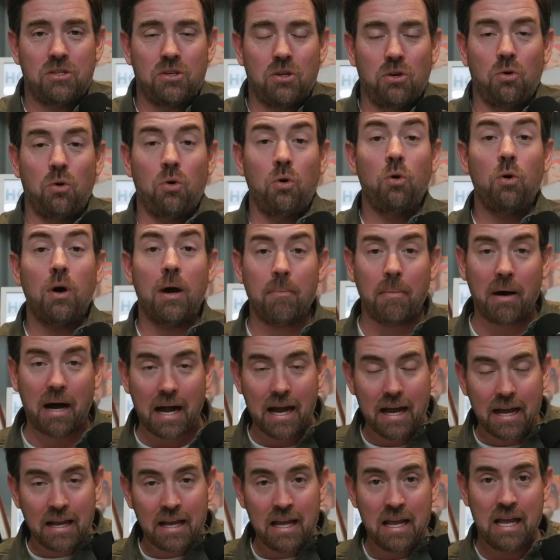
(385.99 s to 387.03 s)
So who am
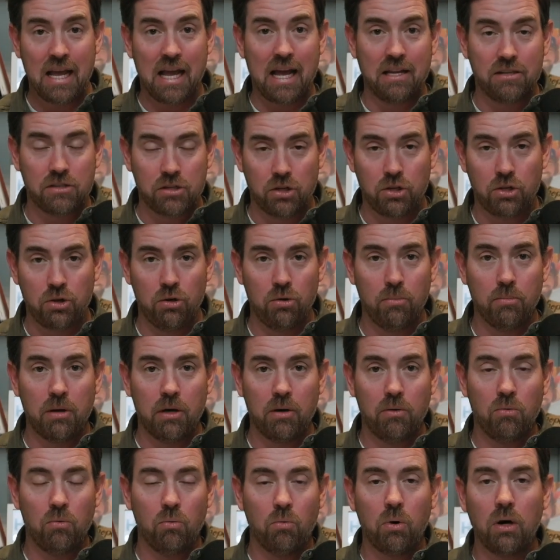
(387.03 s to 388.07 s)
I as a
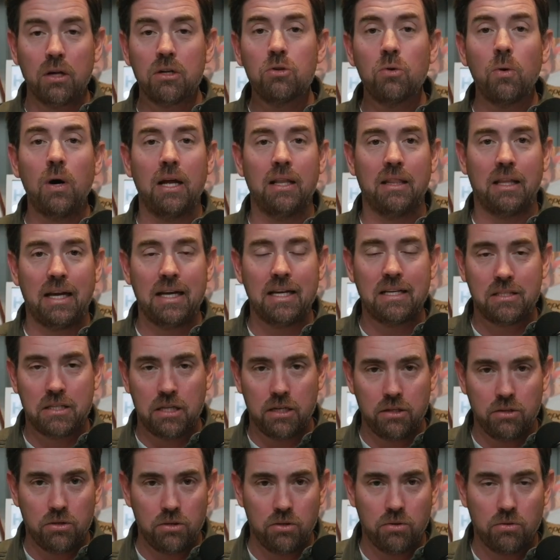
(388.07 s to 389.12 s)
human? What do I like
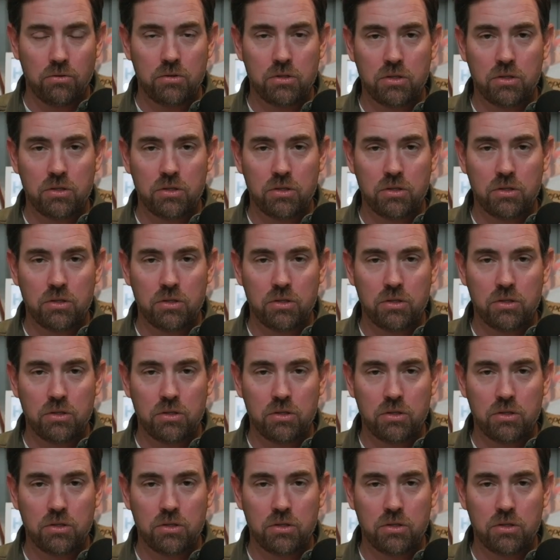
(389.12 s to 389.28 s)
to do?